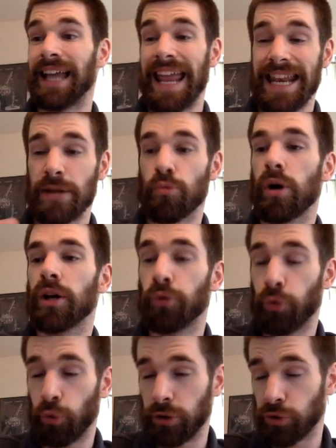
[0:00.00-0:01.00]
anyone
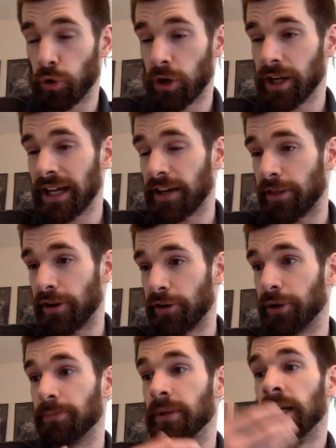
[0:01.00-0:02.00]
who is running on
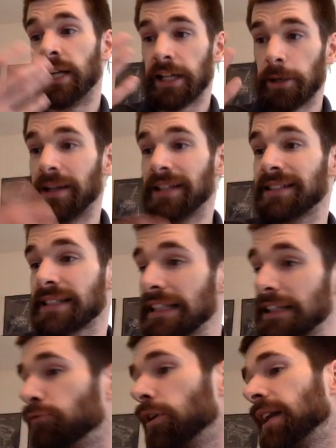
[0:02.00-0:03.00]
Ethereum could
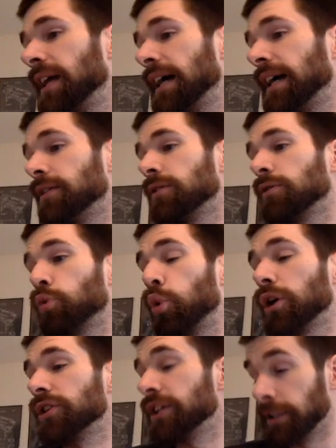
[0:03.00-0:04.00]
basically run on
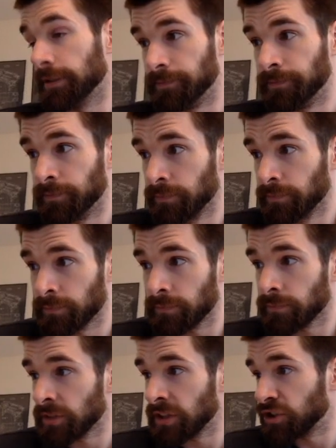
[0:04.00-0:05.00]
QuarkChain.
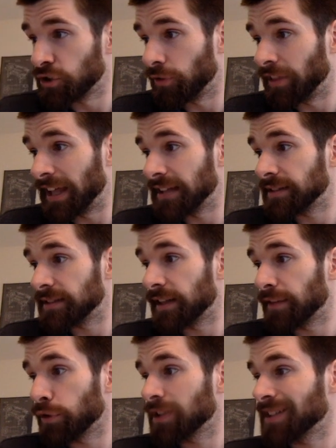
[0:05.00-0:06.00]
So that's
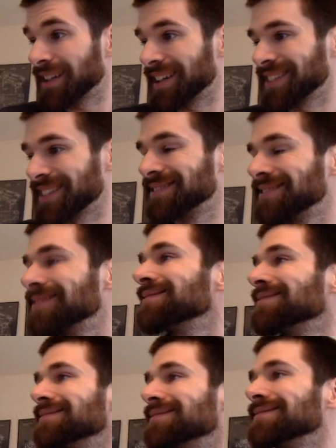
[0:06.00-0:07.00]
definitely exciting.
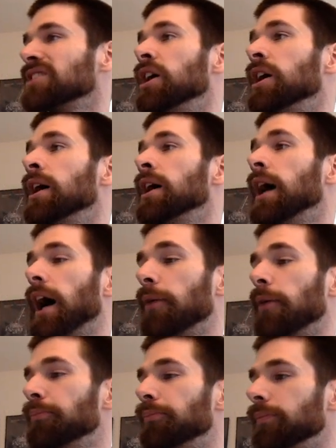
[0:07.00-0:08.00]

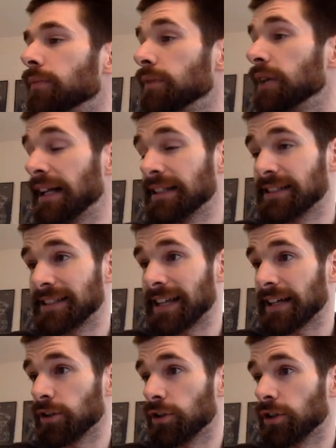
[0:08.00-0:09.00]
Now let's
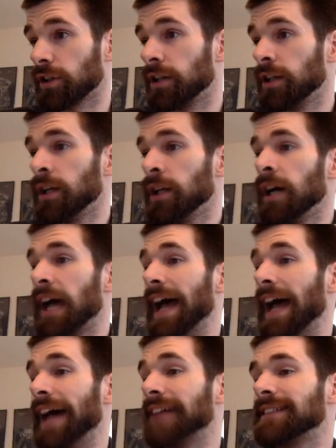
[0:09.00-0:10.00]
take a look
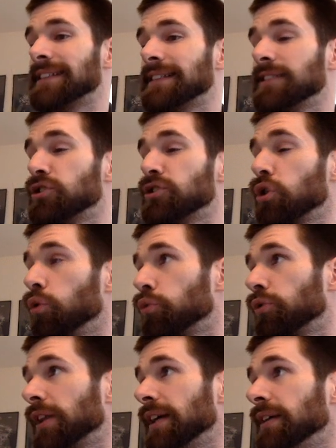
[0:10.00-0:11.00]
at,
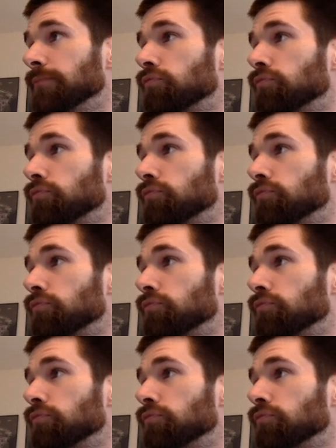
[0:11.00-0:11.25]
so they